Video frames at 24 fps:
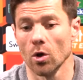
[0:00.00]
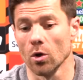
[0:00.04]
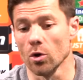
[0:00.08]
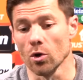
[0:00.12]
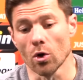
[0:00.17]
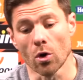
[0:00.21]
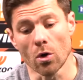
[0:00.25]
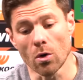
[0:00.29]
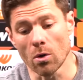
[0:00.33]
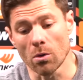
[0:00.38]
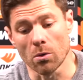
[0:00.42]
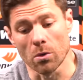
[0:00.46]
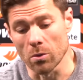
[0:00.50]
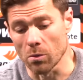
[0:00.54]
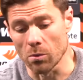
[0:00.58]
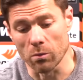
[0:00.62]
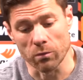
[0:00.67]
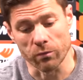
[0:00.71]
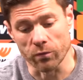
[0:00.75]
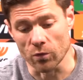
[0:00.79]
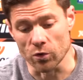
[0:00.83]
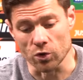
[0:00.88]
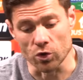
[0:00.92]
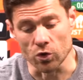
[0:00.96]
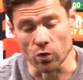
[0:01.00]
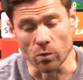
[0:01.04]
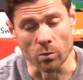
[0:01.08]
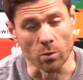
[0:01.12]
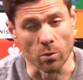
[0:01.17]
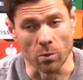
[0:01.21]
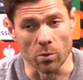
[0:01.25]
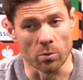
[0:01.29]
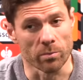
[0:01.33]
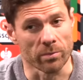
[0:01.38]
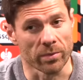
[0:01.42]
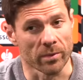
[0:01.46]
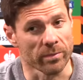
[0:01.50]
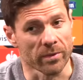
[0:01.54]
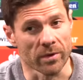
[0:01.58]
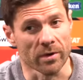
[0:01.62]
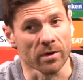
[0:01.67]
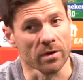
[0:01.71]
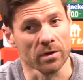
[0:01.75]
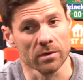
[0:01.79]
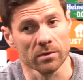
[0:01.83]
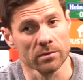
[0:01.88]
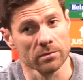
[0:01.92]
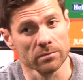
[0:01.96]
No, for sure we will
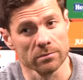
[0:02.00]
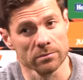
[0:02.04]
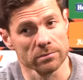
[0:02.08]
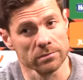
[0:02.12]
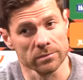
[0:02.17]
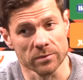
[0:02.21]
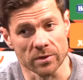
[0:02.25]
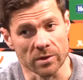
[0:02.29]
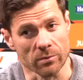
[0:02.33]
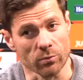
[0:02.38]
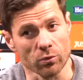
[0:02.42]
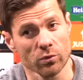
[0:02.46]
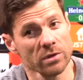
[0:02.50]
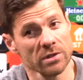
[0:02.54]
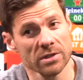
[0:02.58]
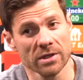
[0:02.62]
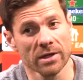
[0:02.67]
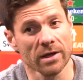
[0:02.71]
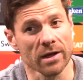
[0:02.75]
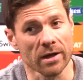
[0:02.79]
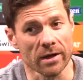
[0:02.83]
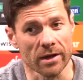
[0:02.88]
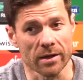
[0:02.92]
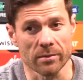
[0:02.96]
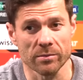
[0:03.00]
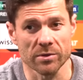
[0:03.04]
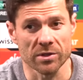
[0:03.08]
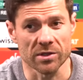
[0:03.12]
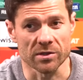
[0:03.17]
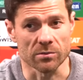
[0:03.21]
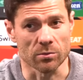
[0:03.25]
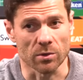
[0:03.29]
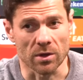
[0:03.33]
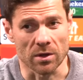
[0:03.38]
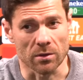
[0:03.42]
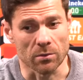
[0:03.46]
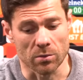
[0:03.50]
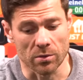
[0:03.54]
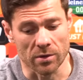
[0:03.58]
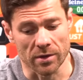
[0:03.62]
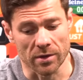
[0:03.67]
prepare the Bundesliga games as well.